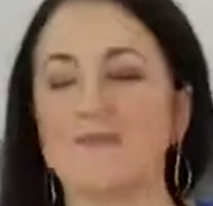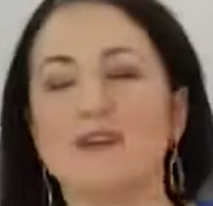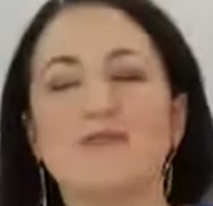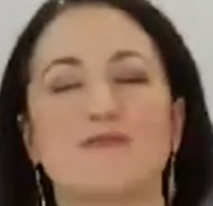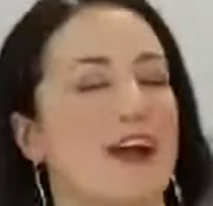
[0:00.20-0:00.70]

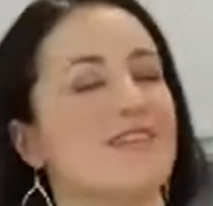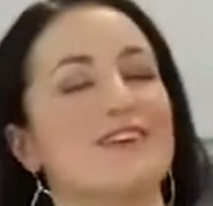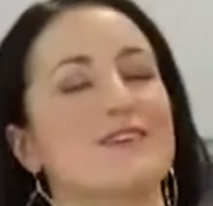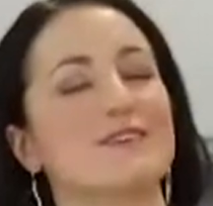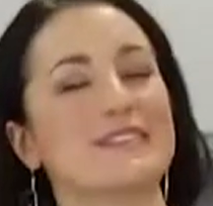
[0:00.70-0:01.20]
Happy
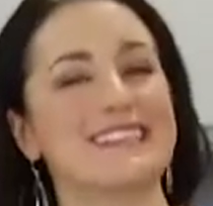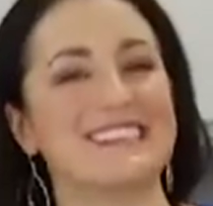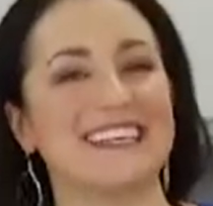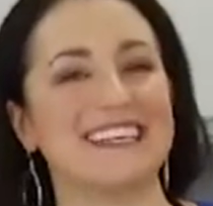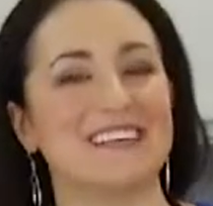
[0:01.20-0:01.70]
Ravioli
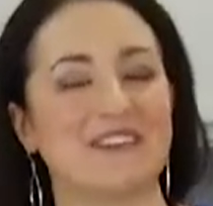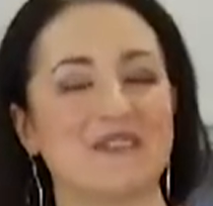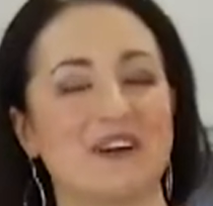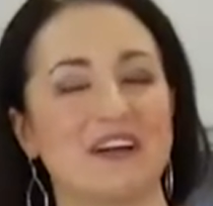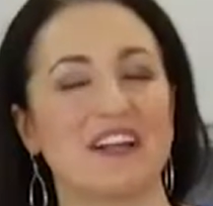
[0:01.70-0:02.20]
Day,
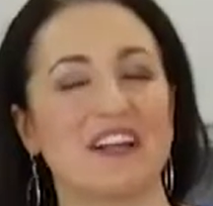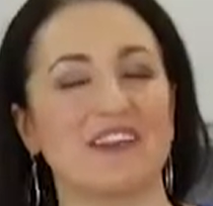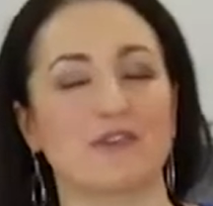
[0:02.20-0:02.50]
everyone.